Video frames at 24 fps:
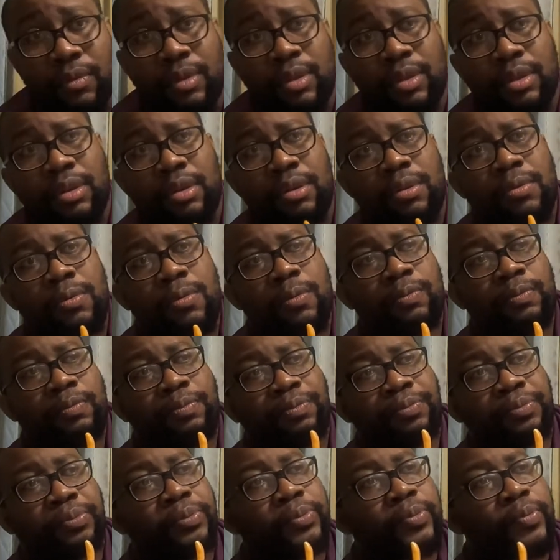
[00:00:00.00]
So
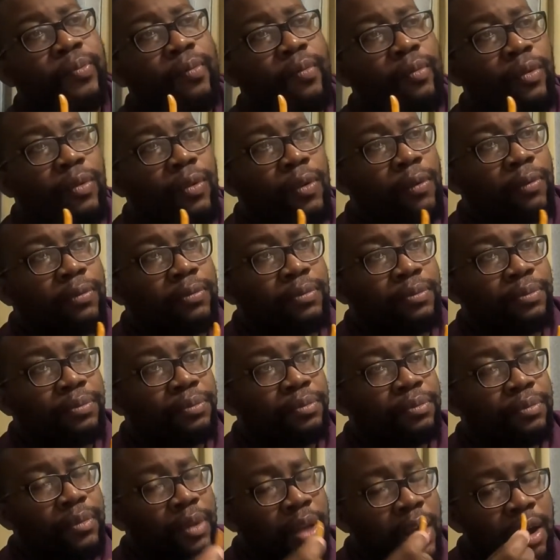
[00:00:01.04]

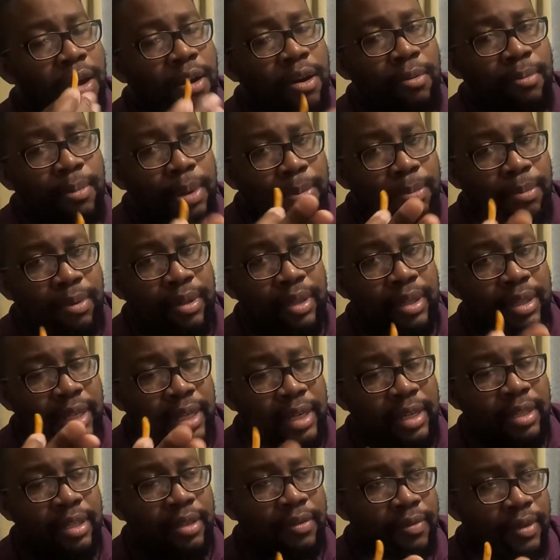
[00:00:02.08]
now I remember the
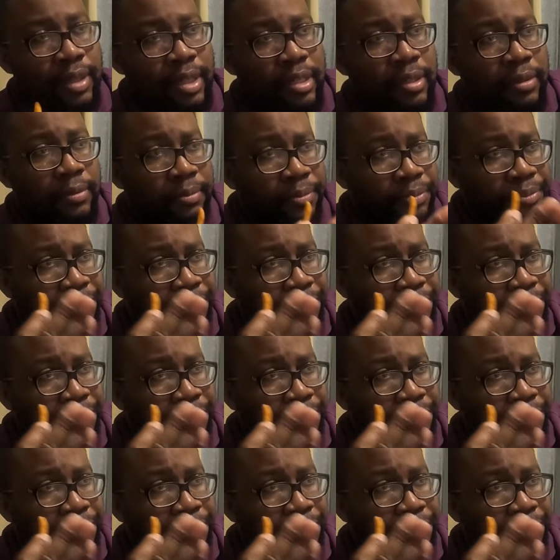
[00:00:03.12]
taste of this.